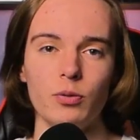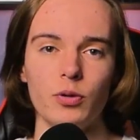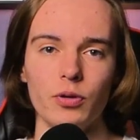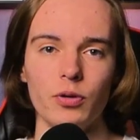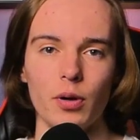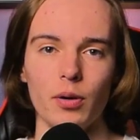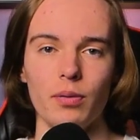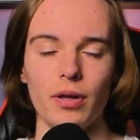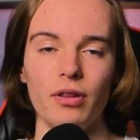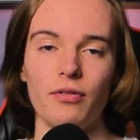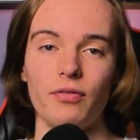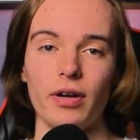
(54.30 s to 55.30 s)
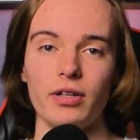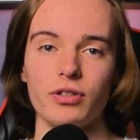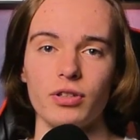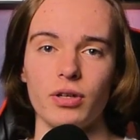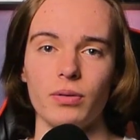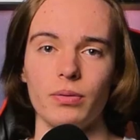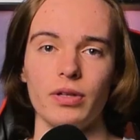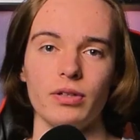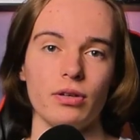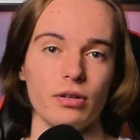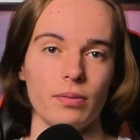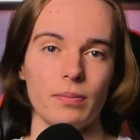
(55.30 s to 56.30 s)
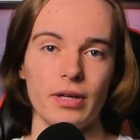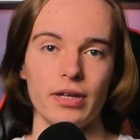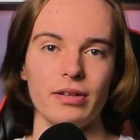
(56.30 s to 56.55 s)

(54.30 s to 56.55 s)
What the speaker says: do know that the face shell is going to be